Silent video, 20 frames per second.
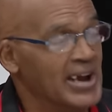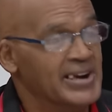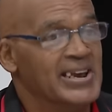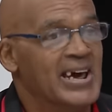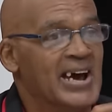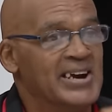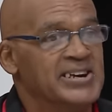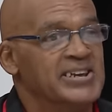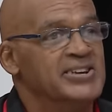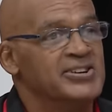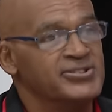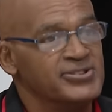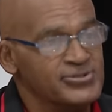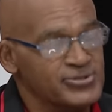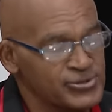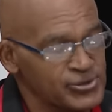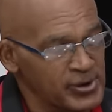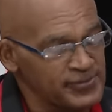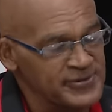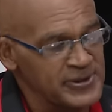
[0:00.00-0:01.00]
And had he
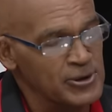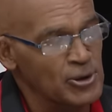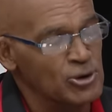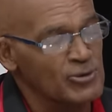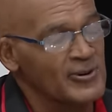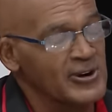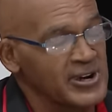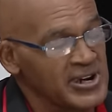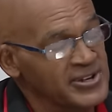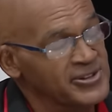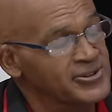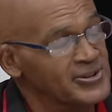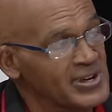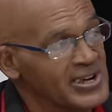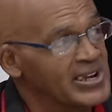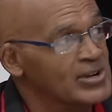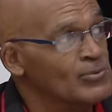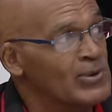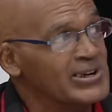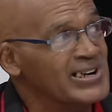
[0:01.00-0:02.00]
drifted over into
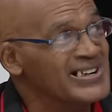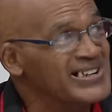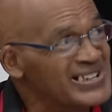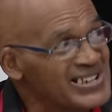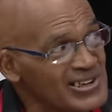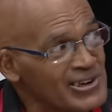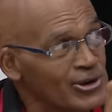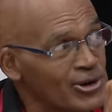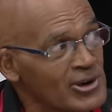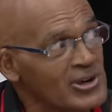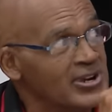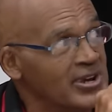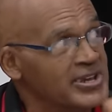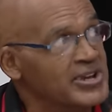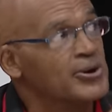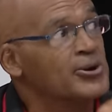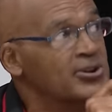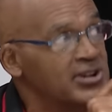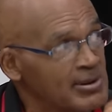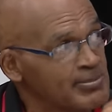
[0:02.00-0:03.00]
lane one a little earlier,
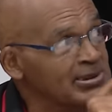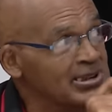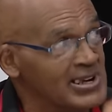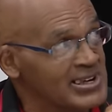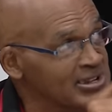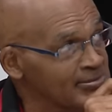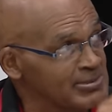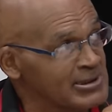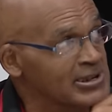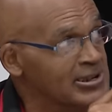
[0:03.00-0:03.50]
he could have been a little yeah.